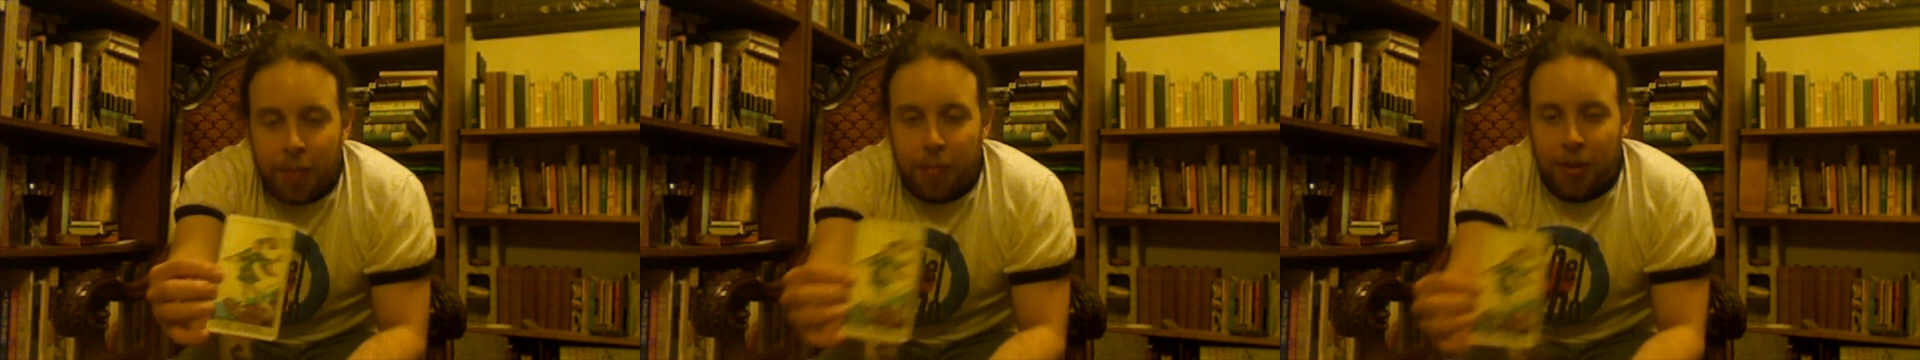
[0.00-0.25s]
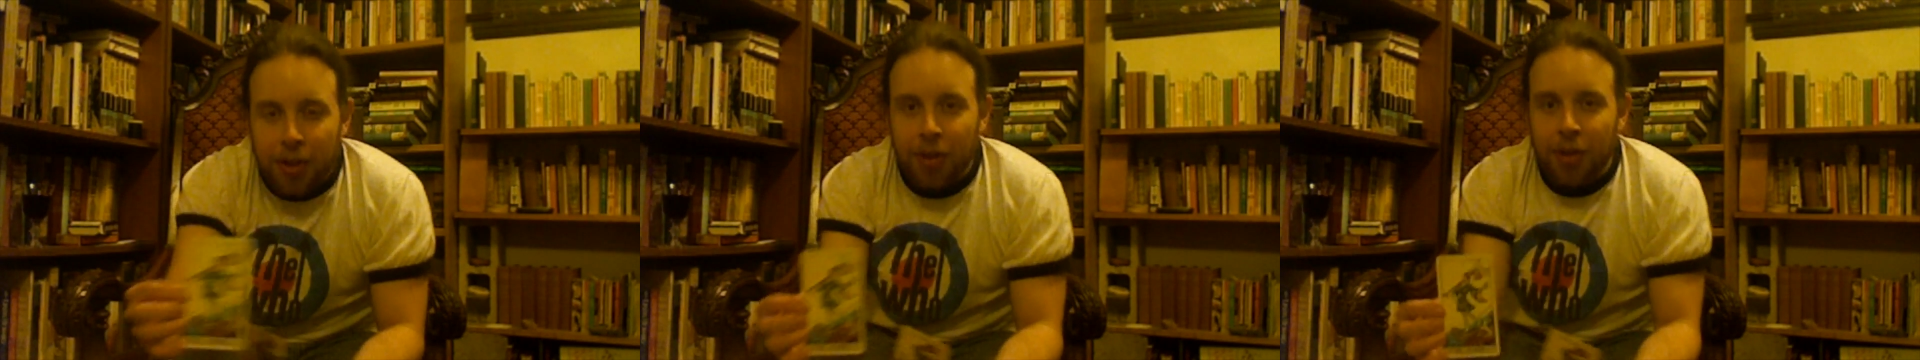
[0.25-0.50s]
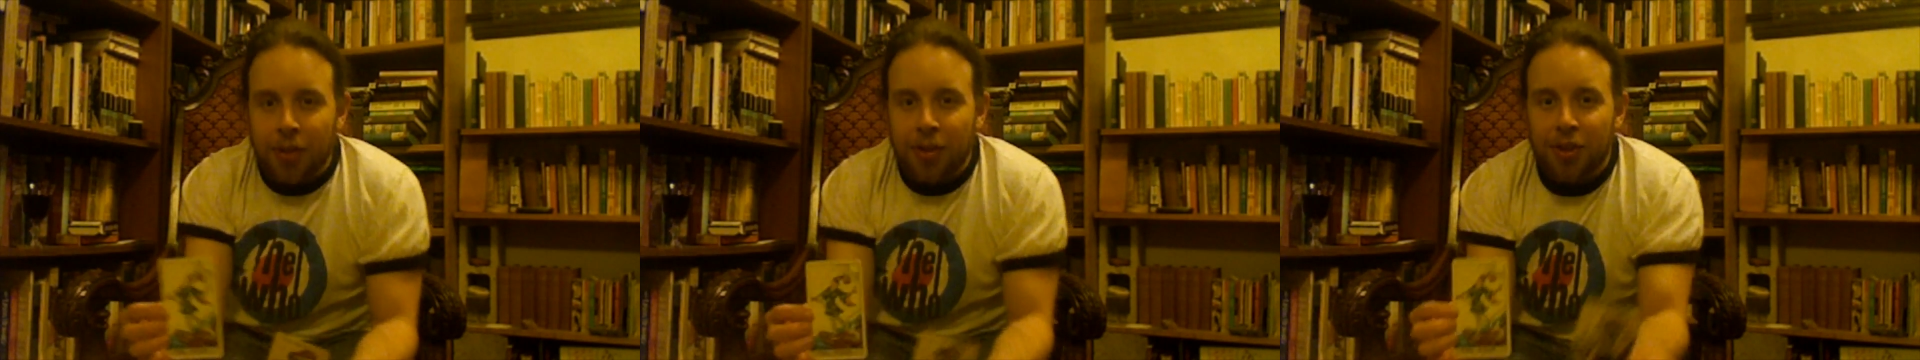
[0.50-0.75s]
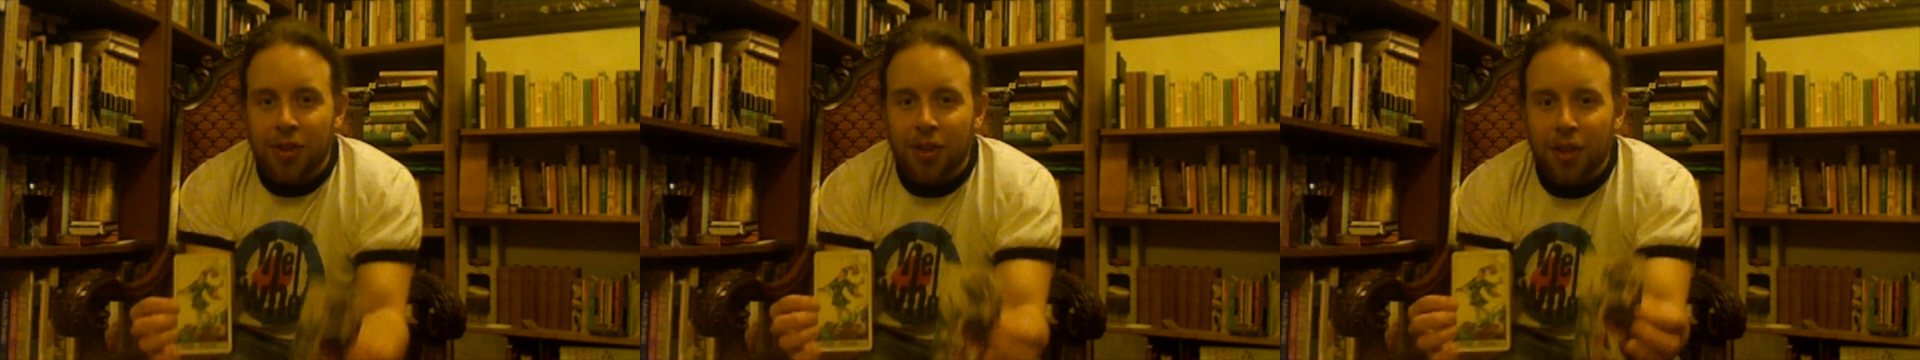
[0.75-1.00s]

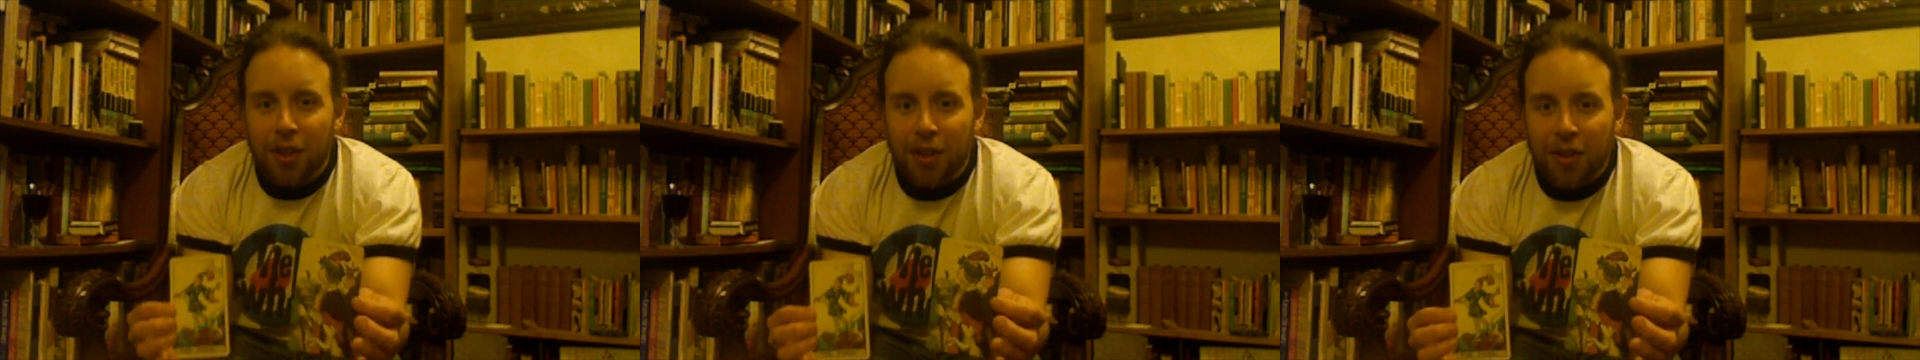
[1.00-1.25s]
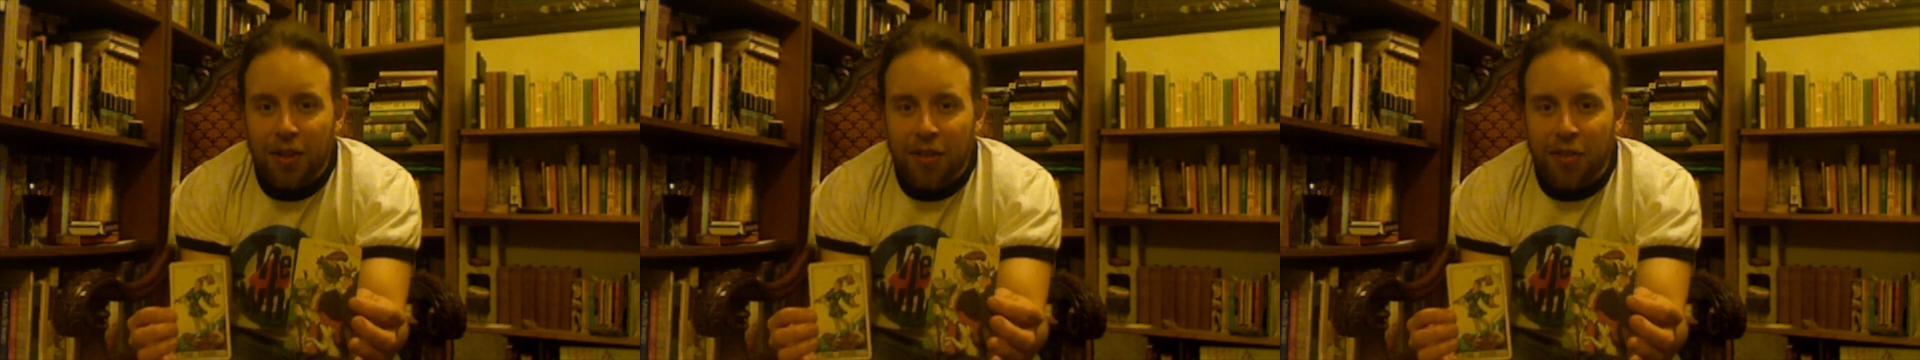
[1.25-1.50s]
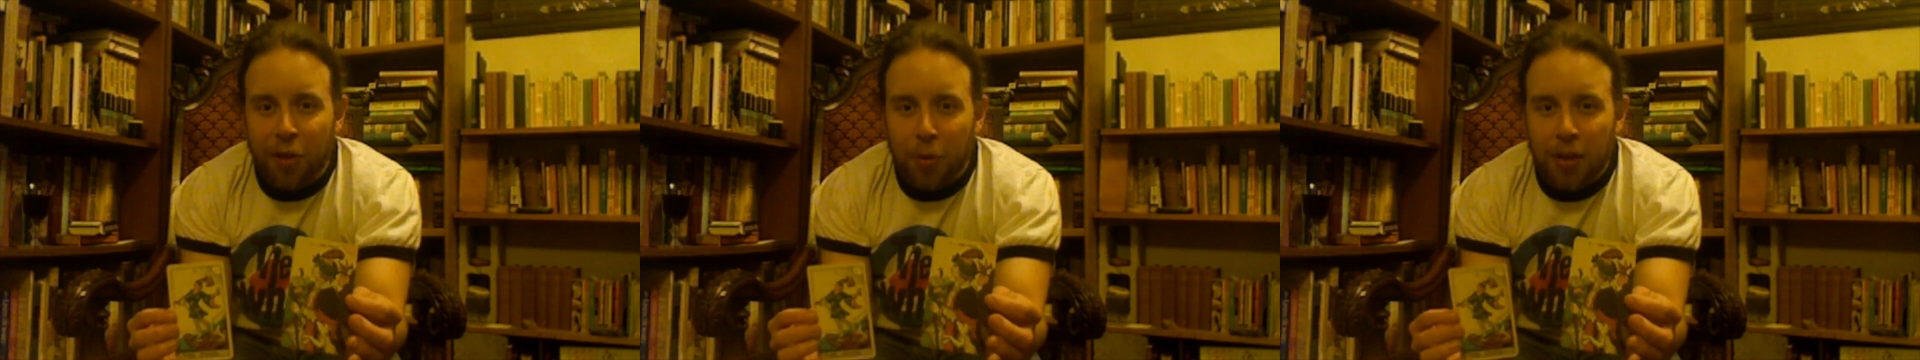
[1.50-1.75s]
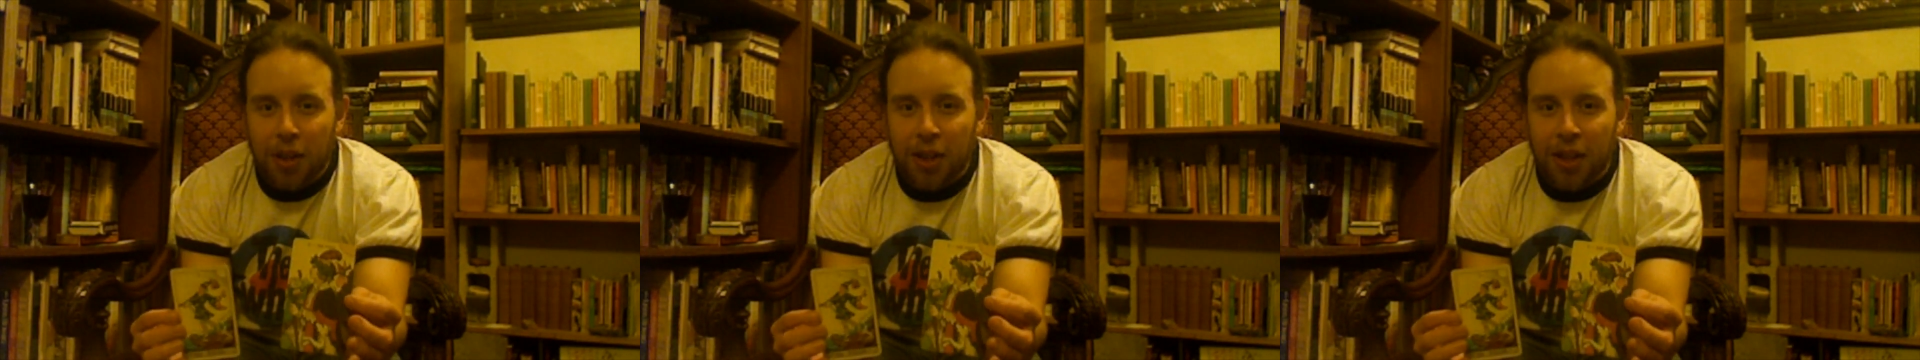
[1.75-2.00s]
Because for
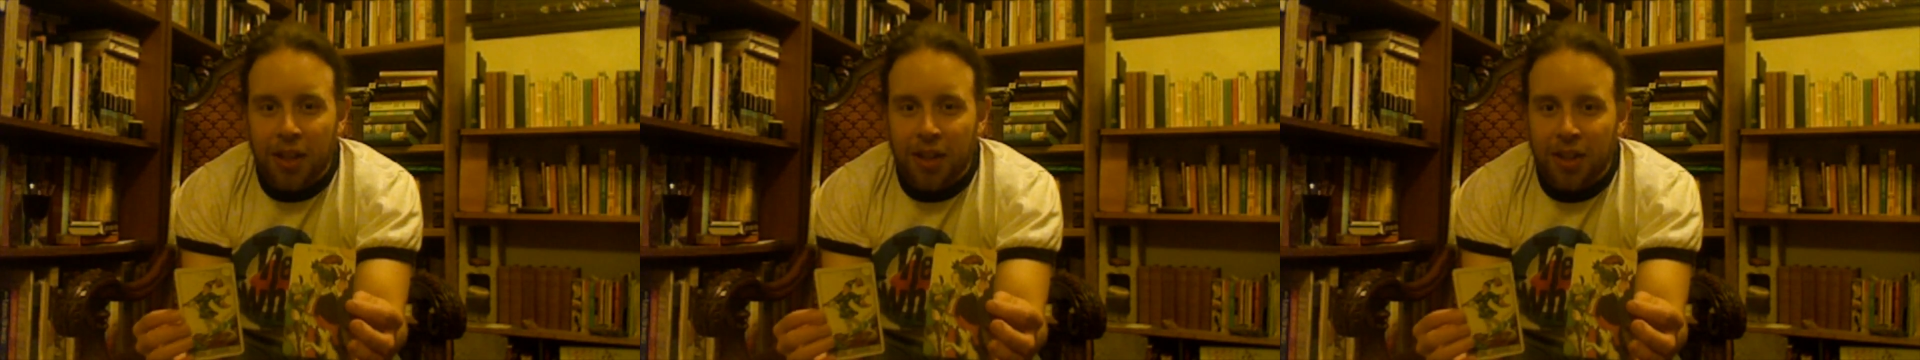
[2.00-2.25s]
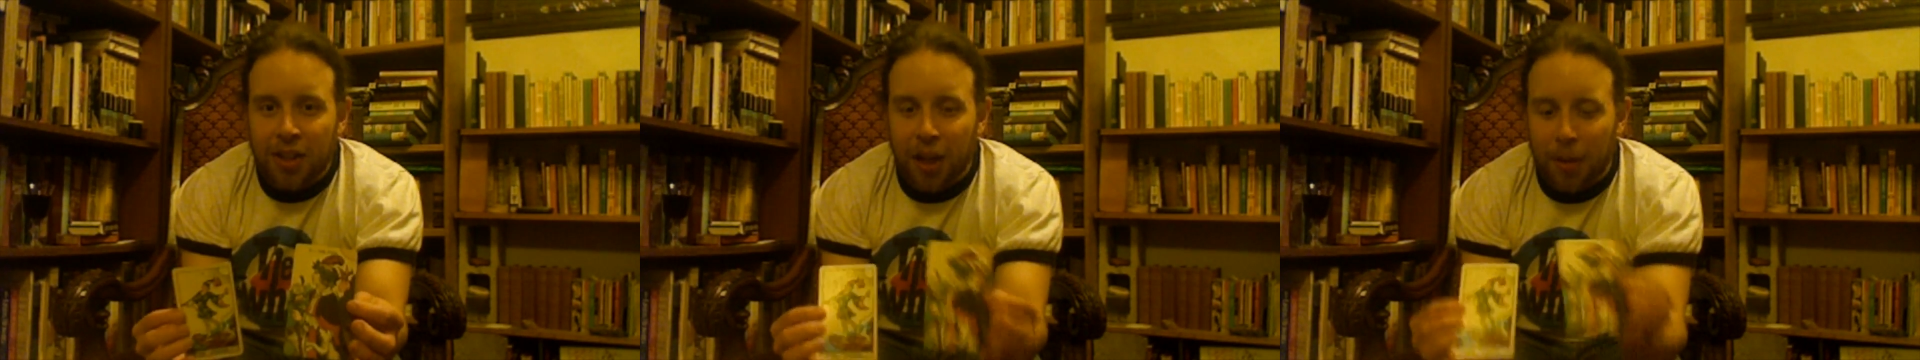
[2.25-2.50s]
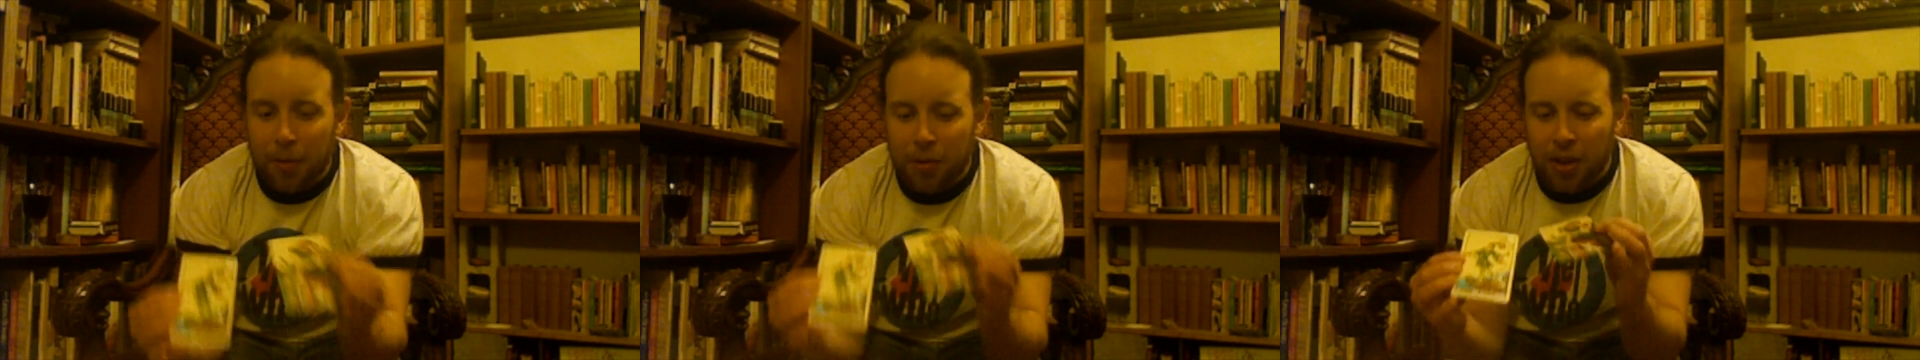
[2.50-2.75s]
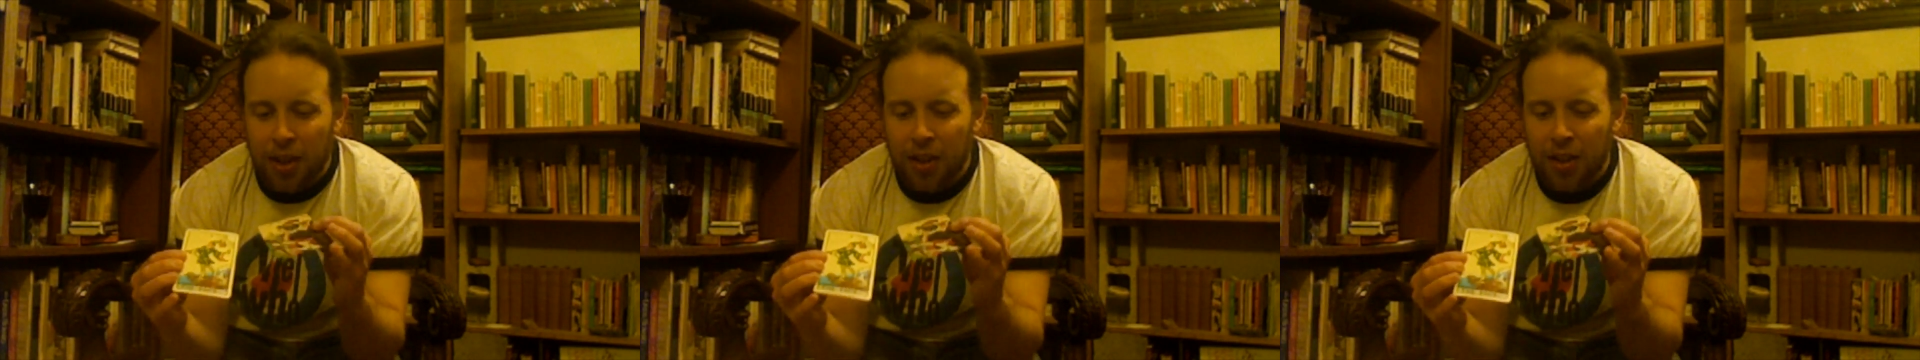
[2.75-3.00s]
me, at the time, it was
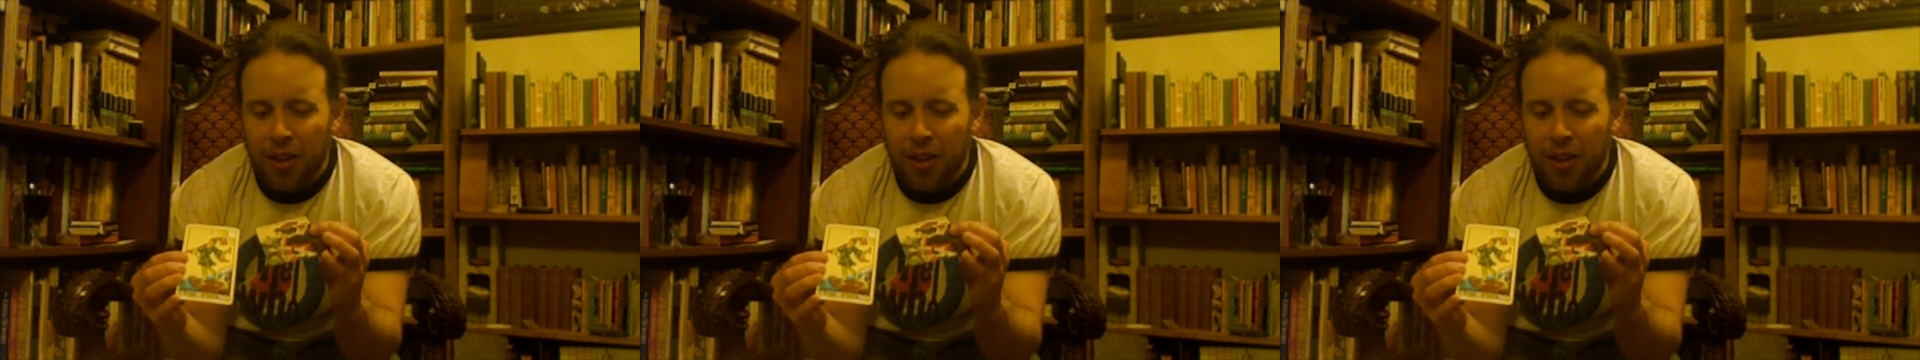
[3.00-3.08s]
like,